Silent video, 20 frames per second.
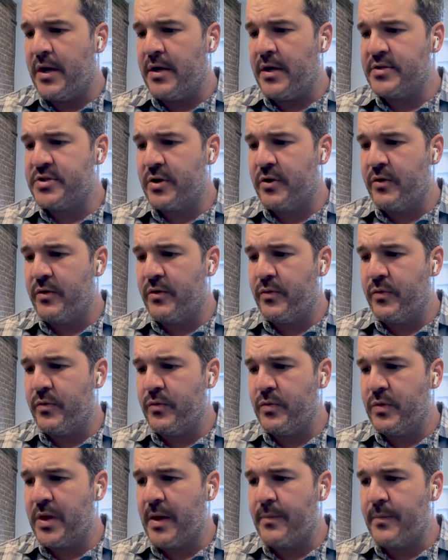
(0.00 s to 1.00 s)
So
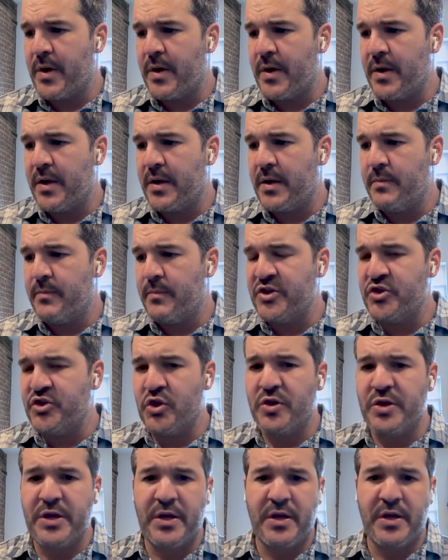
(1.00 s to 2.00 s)
yeah, my
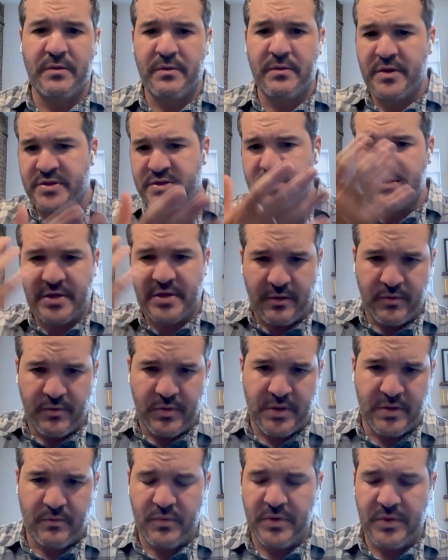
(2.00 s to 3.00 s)
journey, and this is how
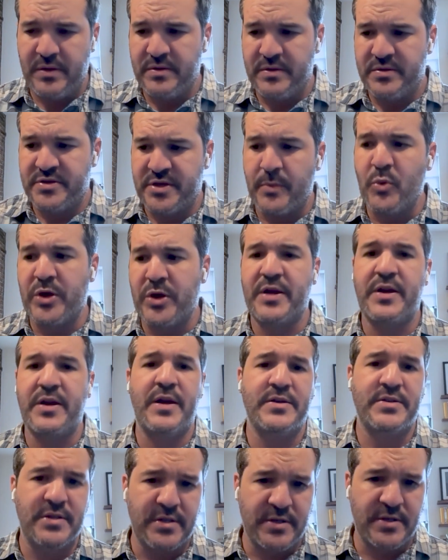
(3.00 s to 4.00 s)
we somewhat connected,